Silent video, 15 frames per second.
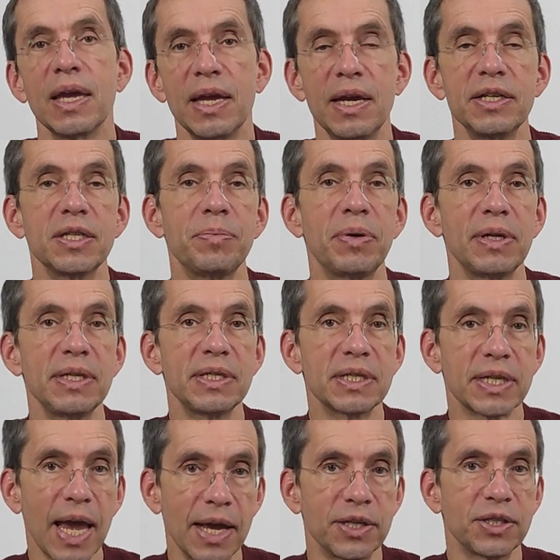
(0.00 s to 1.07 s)
Here's a police
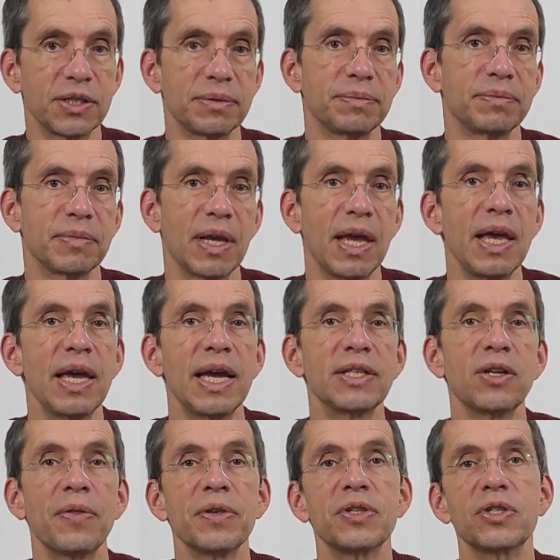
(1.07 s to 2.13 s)
sketch. It's
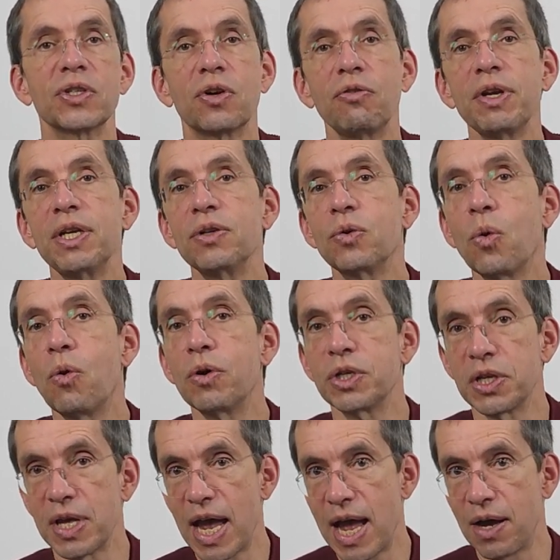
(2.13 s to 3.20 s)
on the screen door
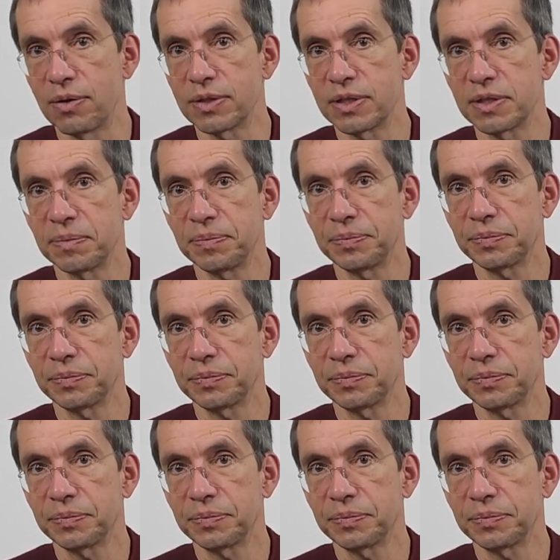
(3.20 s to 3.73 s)
to the house.